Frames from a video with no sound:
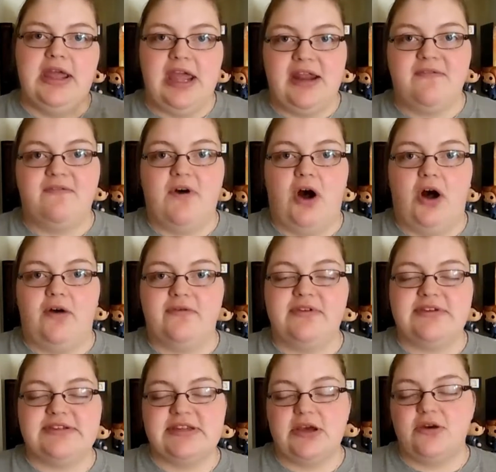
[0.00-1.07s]
involved.
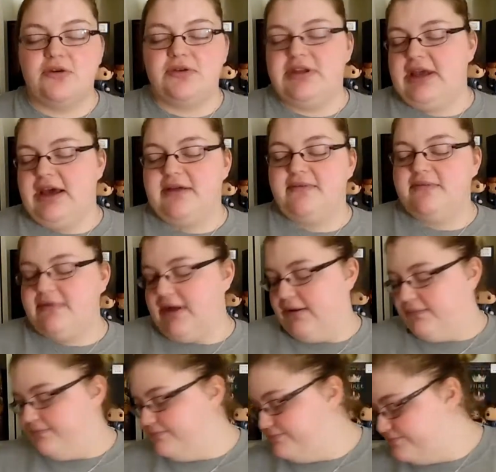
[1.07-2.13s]
So yeah.
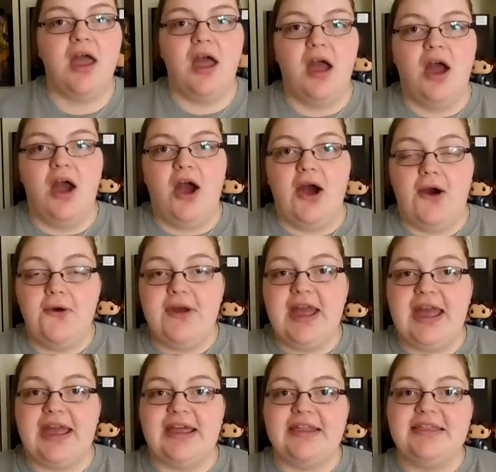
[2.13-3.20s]

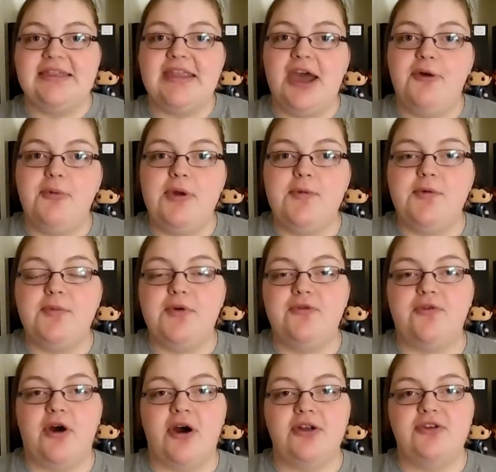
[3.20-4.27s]
Okay, now we will
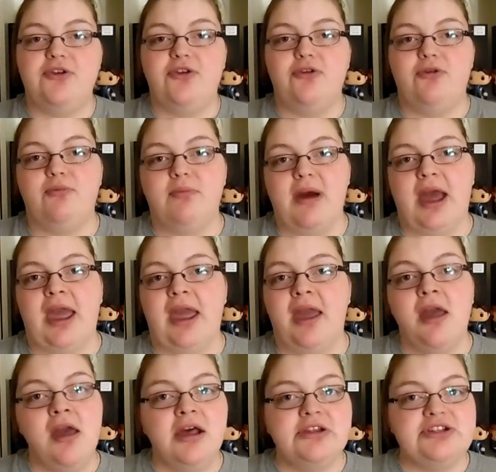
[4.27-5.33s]
move on to my
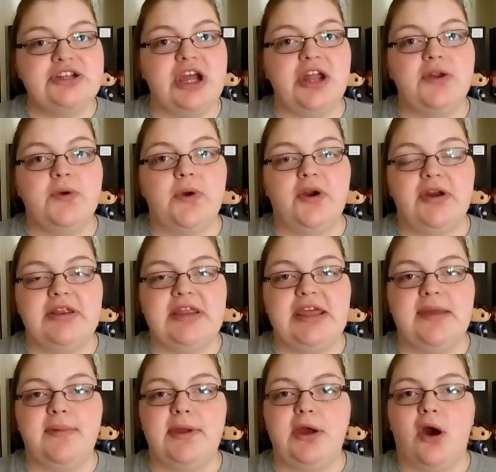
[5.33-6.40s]
January
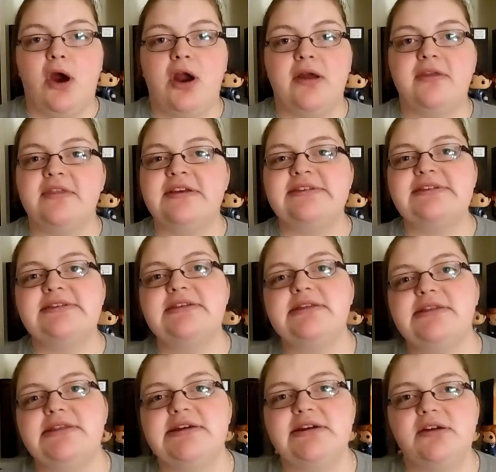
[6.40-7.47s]
TBR. This is
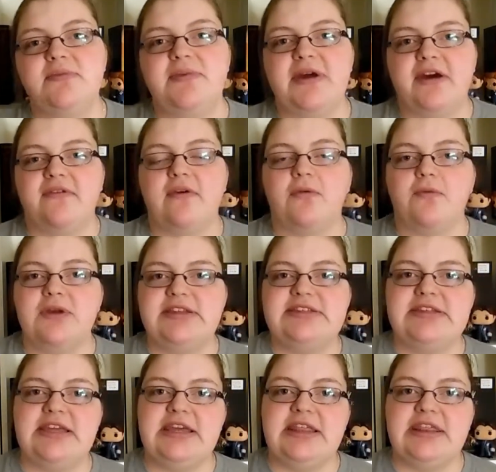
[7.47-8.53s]
a little bit of a
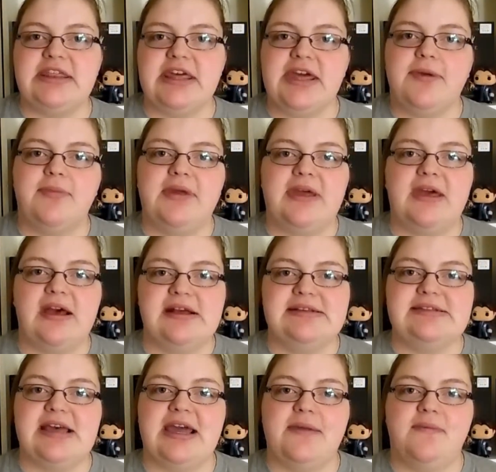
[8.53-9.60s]
risky thing
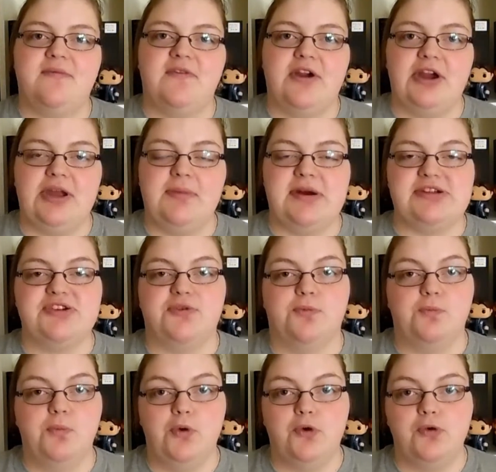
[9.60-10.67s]
because I'm very much a
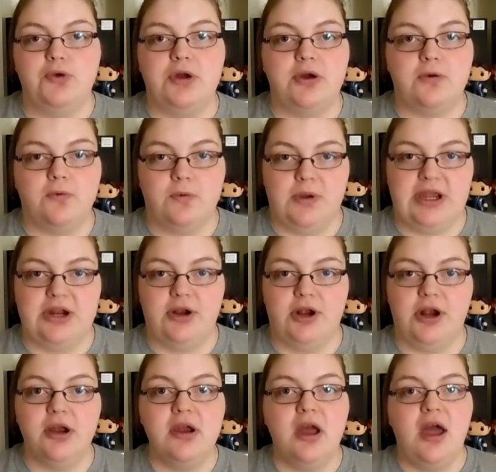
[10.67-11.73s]
mood
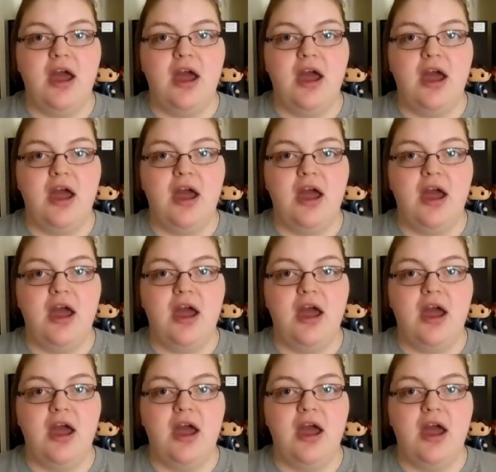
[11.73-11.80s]
reader.